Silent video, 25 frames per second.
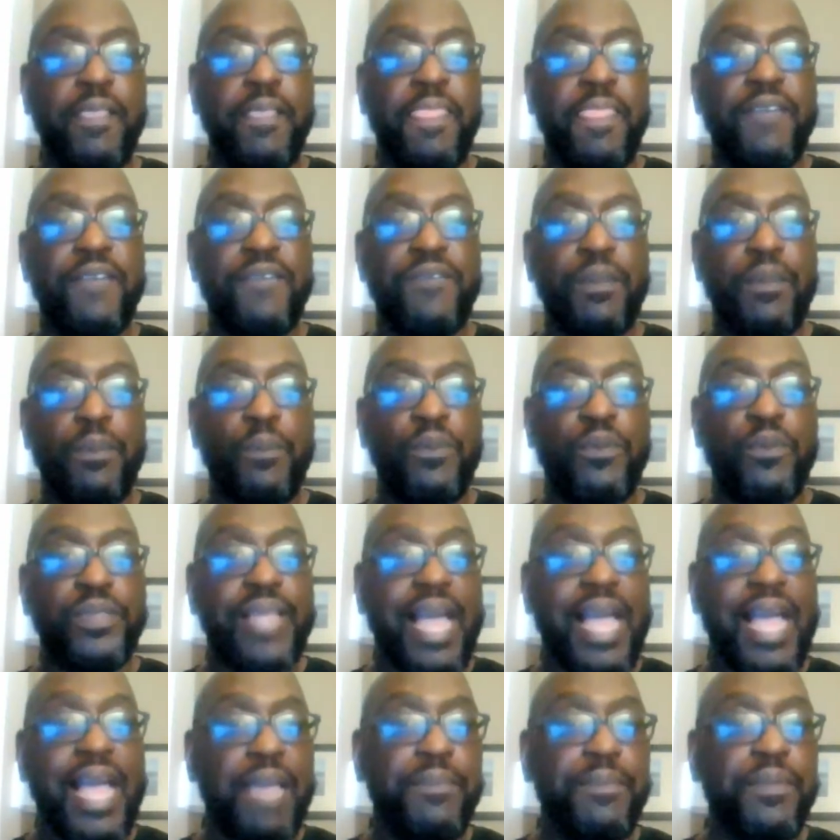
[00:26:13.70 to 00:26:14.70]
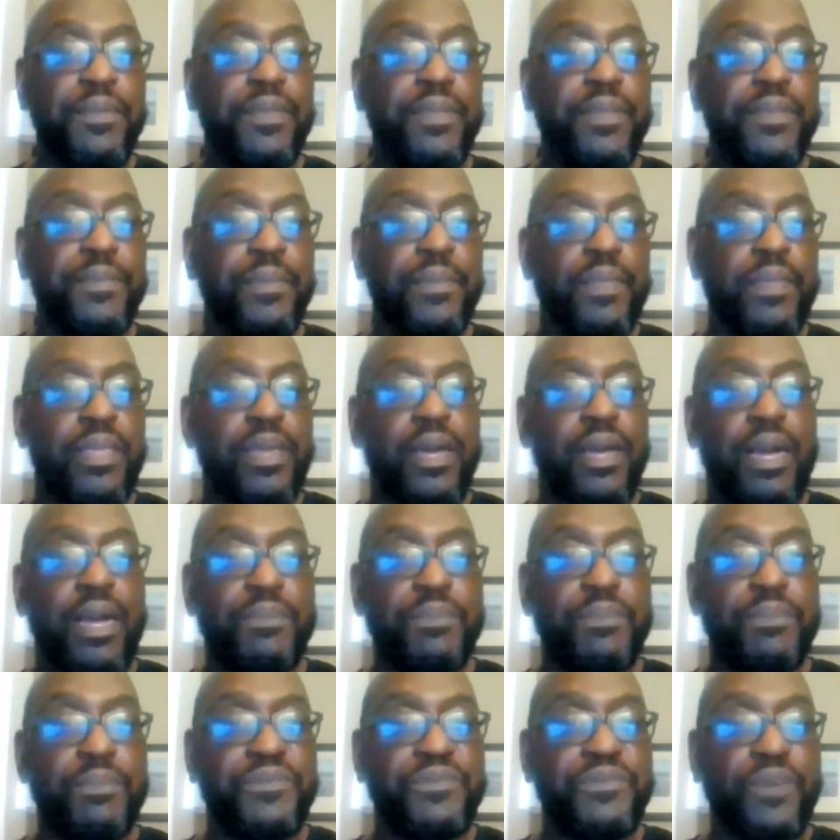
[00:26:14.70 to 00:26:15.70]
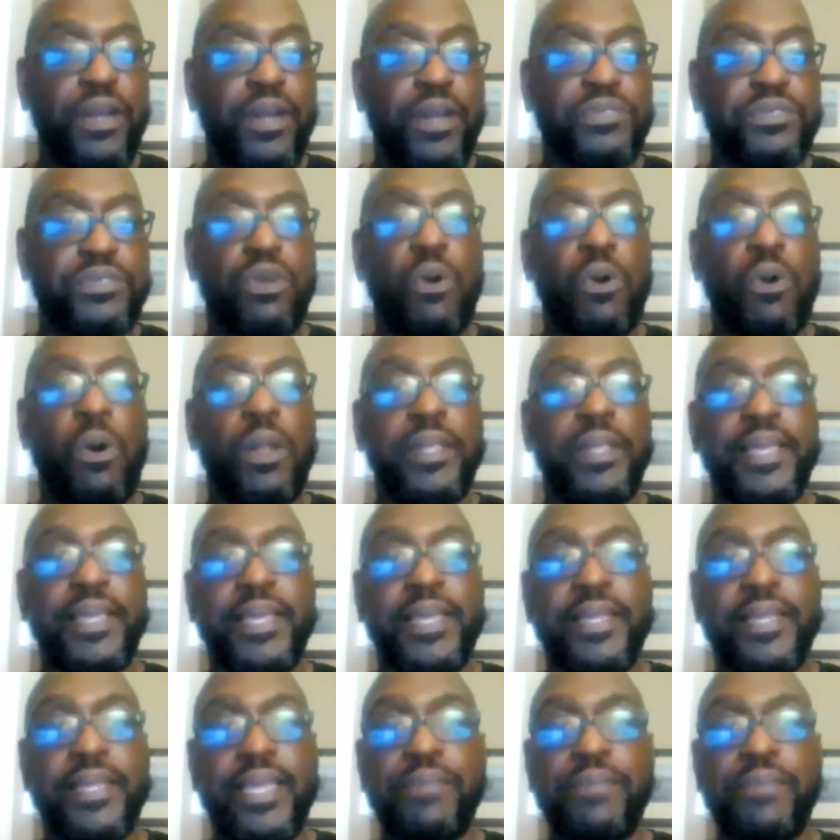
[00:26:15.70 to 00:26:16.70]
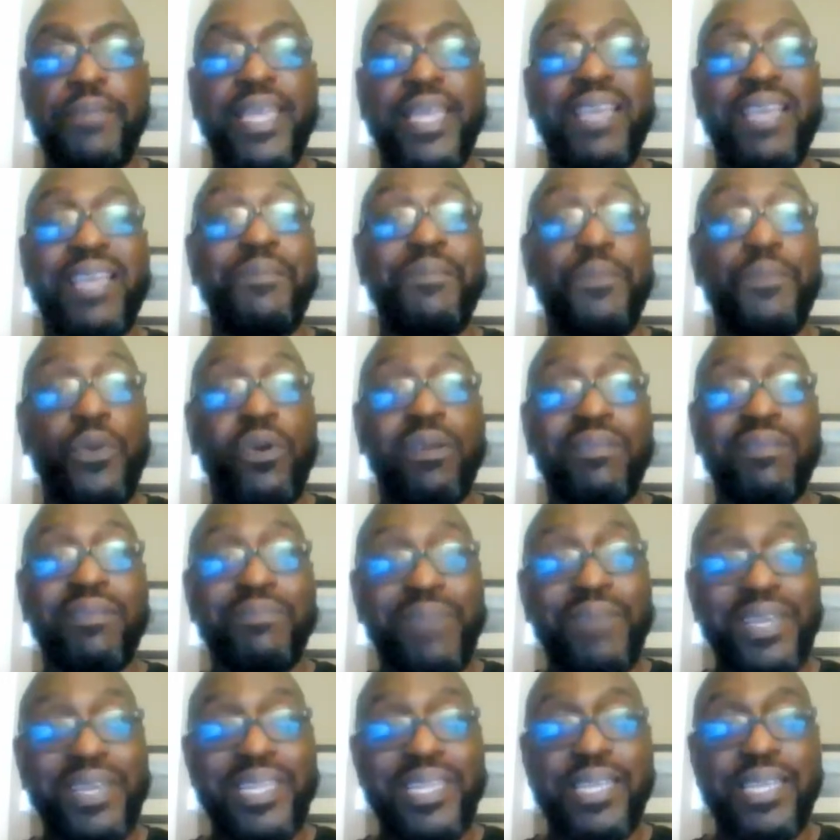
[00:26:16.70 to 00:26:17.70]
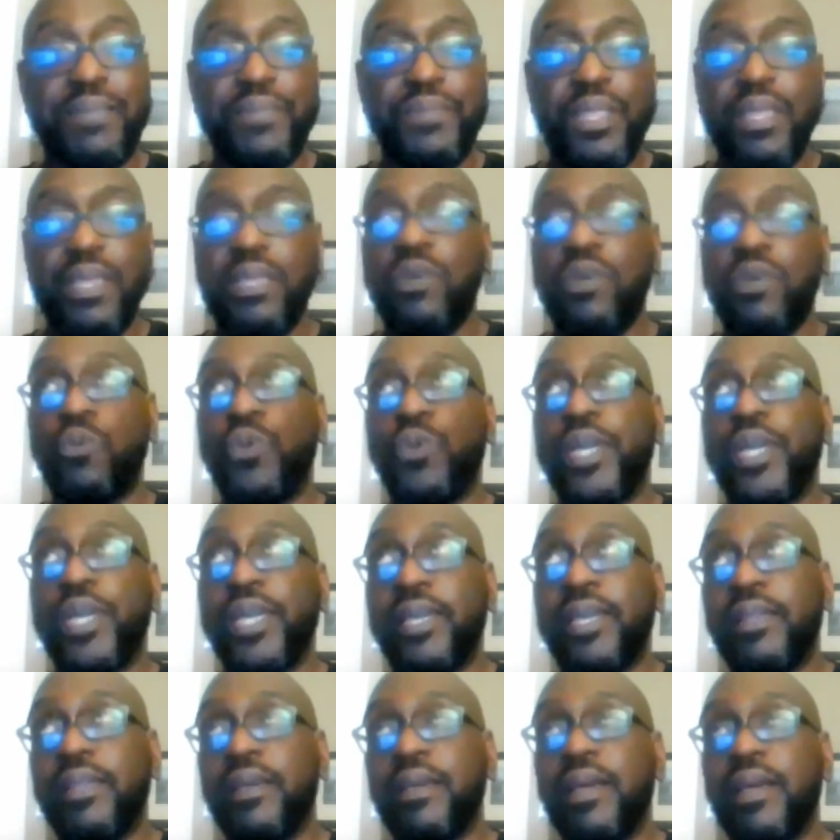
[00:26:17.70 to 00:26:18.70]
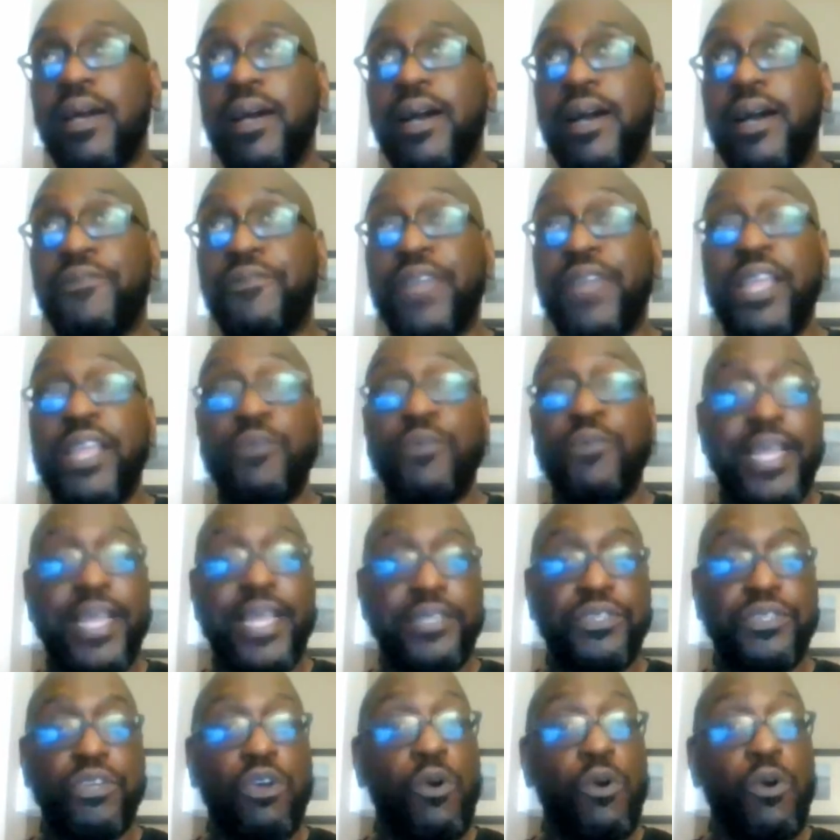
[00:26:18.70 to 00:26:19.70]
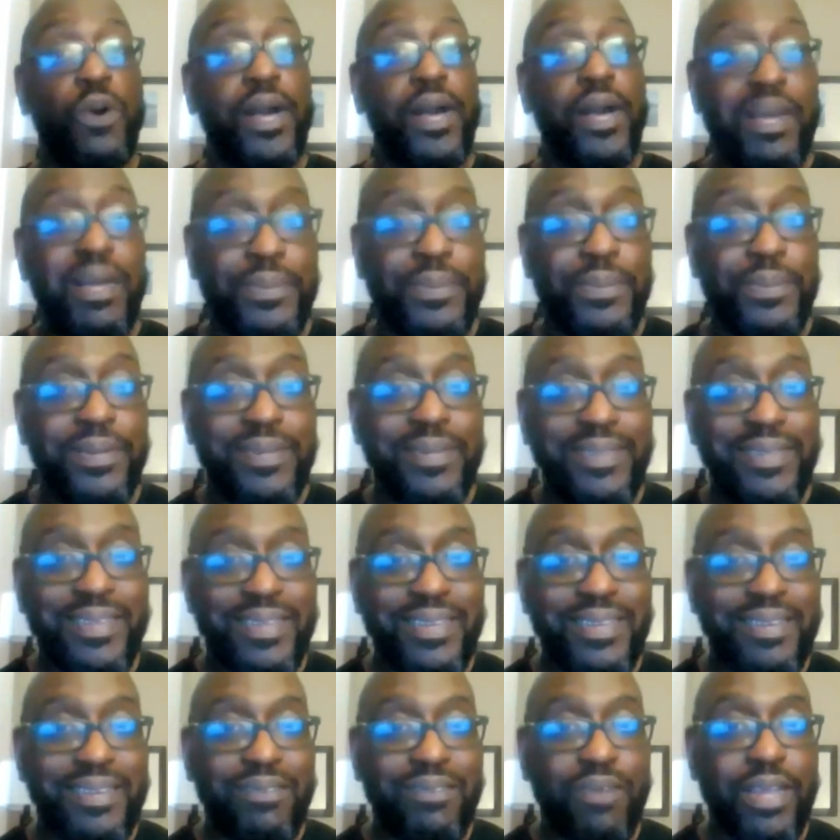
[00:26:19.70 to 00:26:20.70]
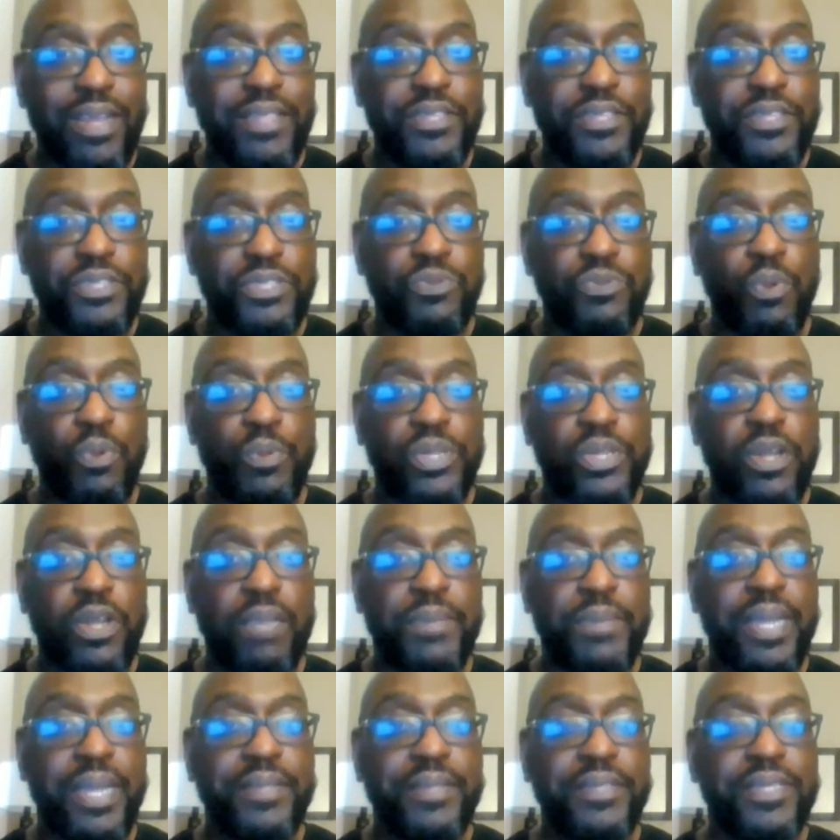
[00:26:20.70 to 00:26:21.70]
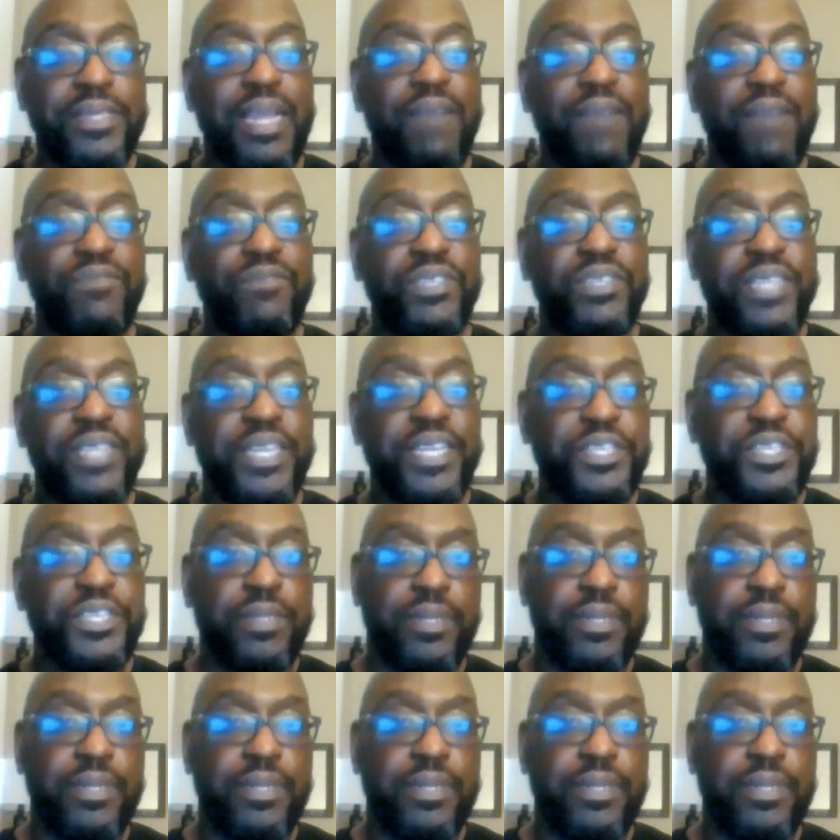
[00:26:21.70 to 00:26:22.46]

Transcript: favorable time for us to go all in and make more money. When freight rates go up, right? This is what we're talking about in this conversation.